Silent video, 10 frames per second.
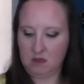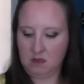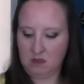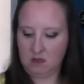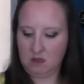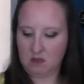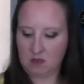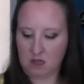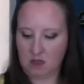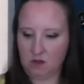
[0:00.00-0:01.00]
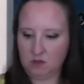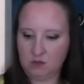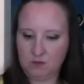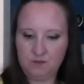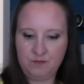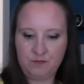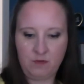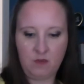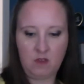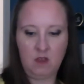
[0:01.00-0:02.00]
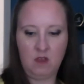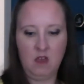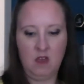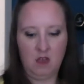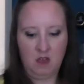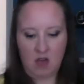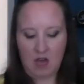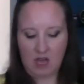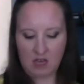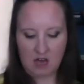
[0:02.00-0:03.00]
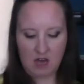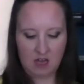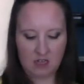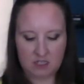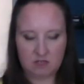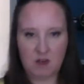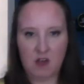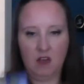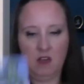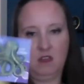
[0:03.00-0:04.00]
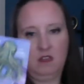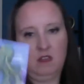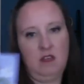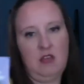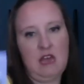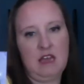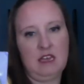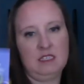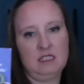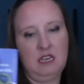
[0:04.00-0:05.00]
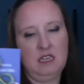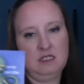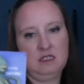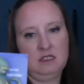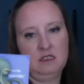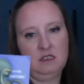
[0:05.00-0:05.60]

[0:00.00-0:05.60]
Got those. I got a small agate slice